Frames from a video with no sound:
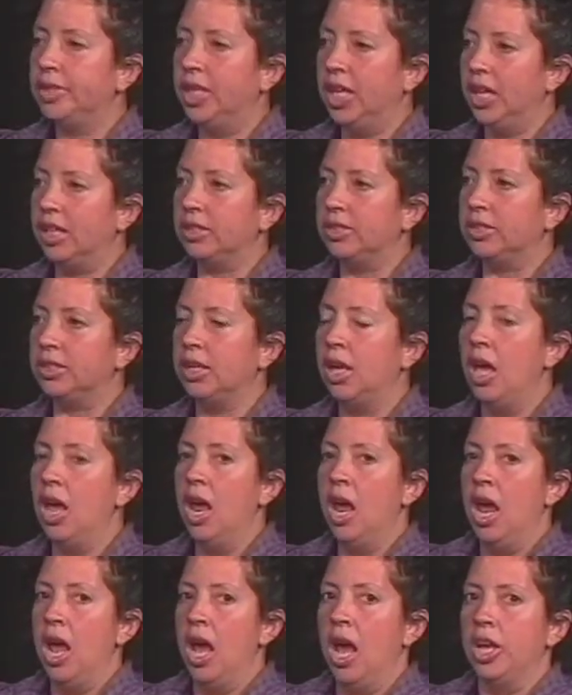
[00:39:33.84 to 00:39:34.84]
Yes.
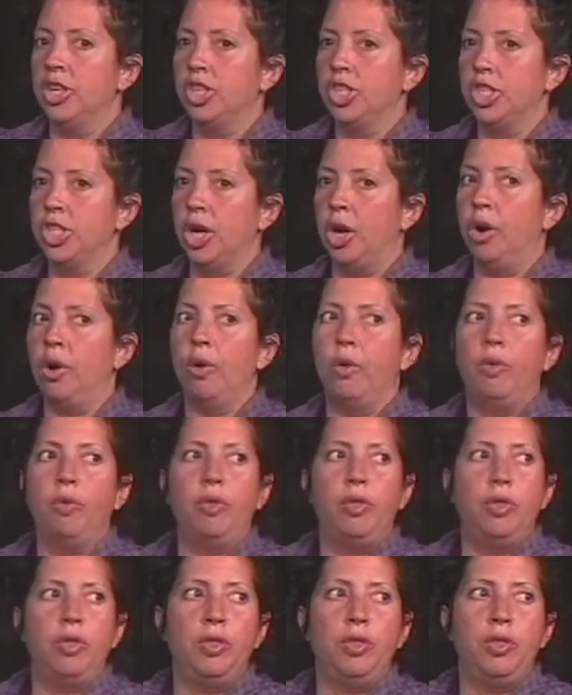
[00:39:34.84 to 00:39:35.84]

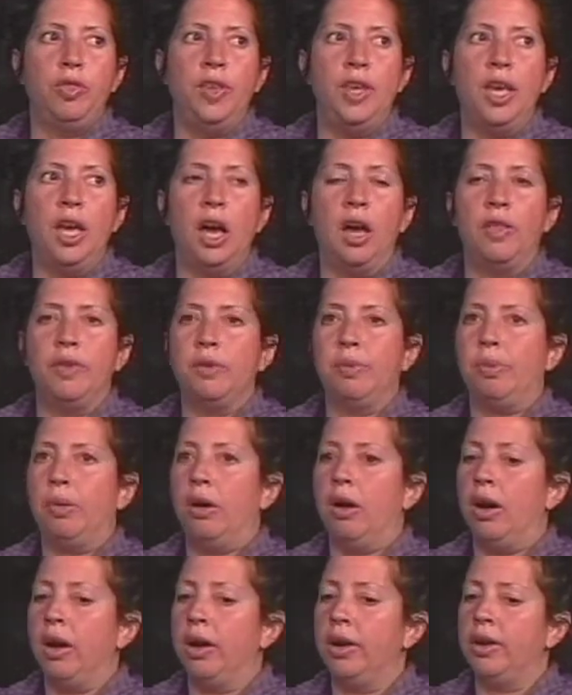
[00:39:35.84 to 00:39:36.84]
So the other
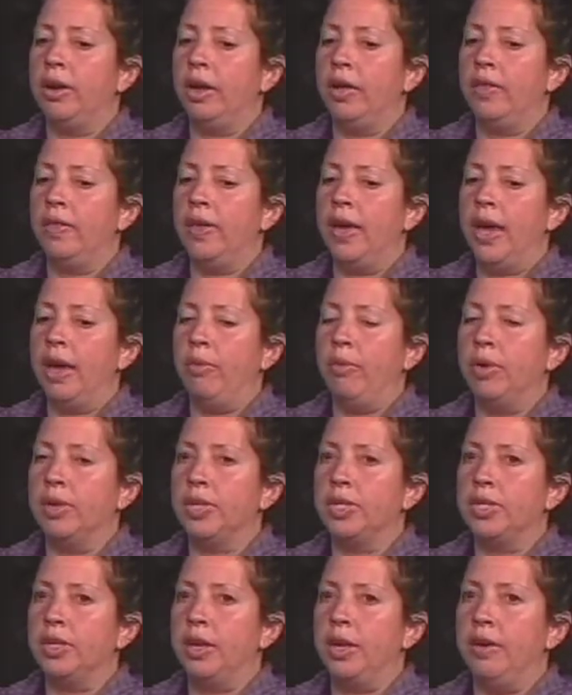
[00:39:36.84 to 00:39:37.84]
part that
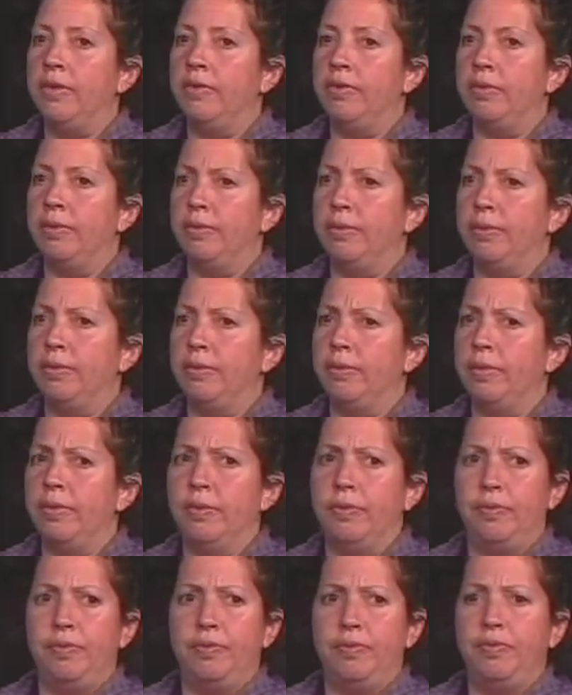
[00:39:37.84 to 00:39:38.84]
was
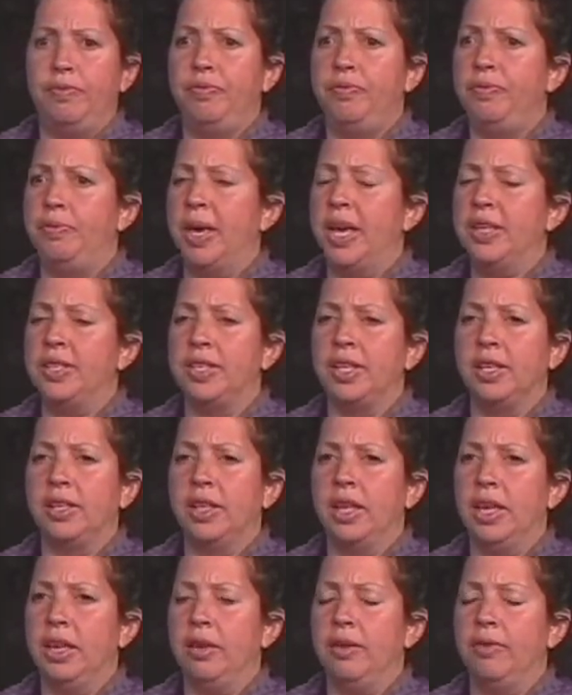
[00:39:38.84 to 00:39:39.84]

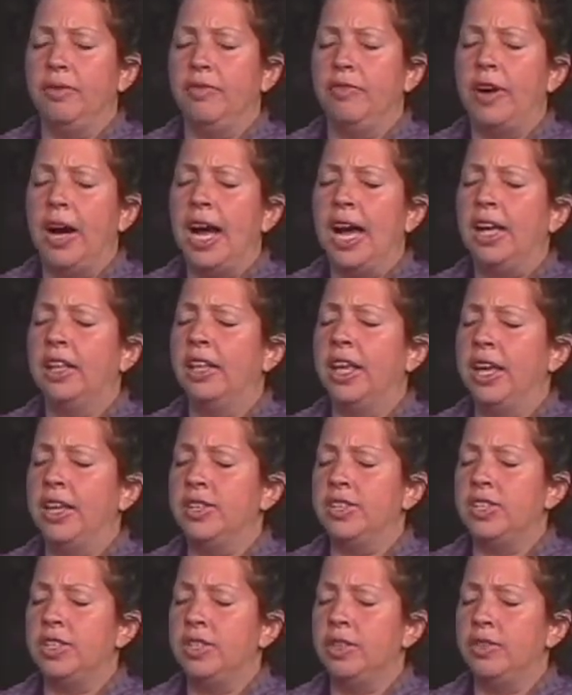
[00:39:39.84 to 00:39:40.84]
basically
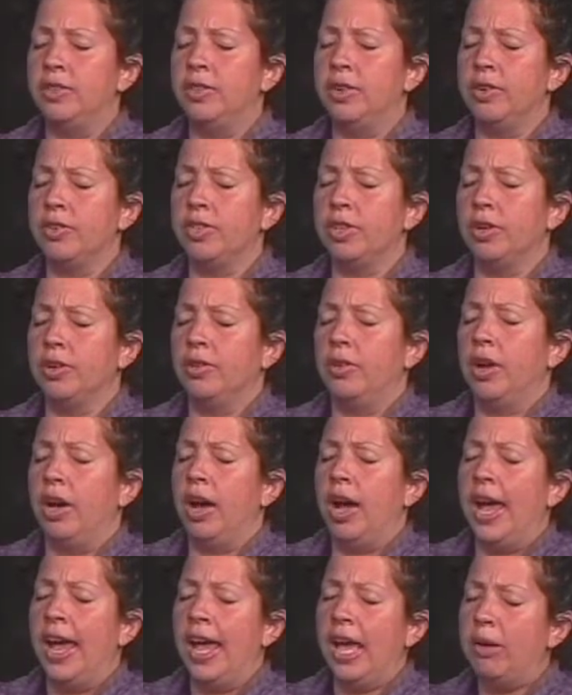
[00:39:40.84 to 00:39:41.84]
violates there's
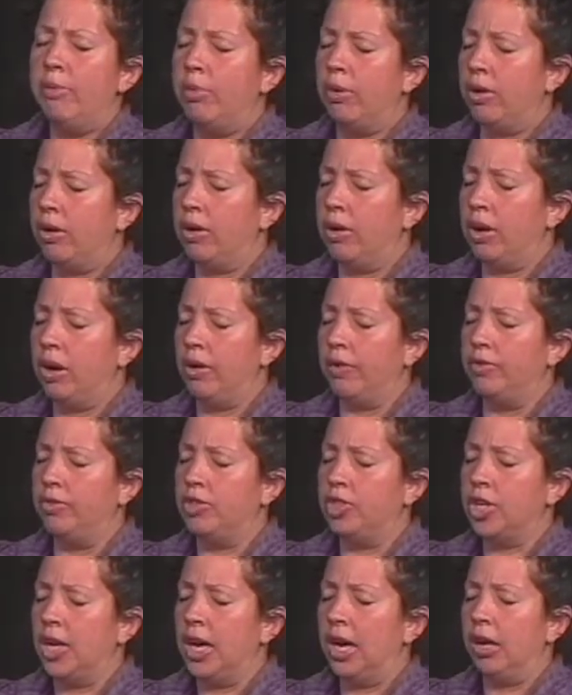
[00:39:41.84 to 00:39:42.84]
a handbook of
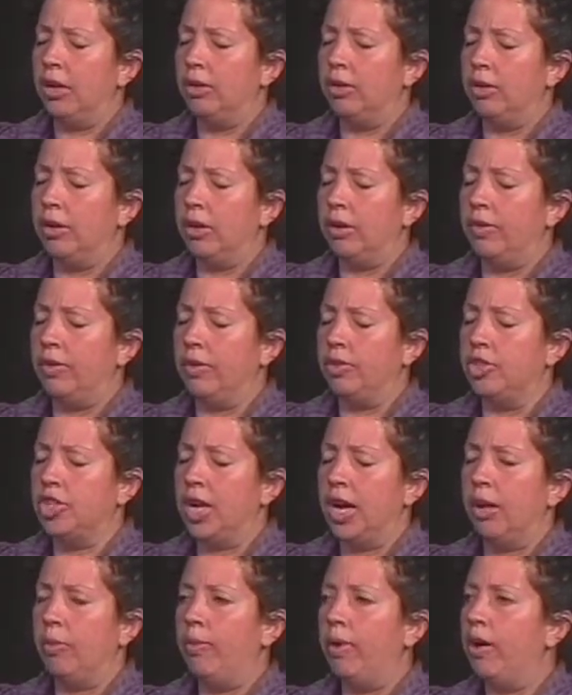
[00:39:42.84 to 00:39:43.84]
the
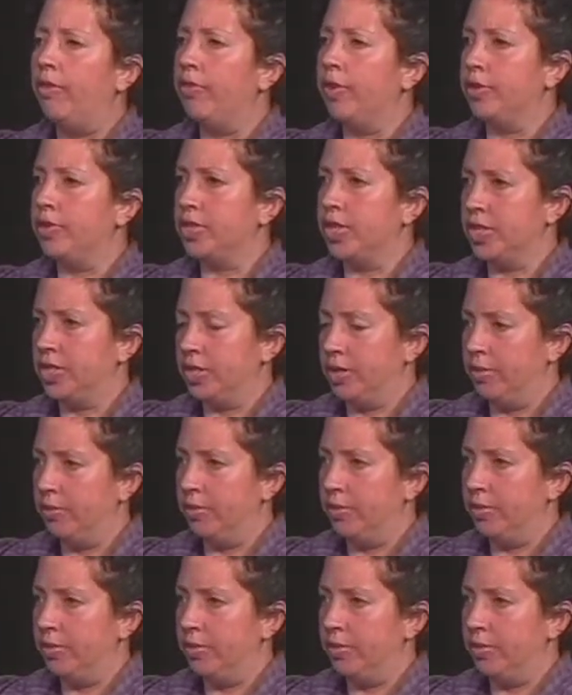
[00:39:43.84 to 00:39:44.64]
child welfare system.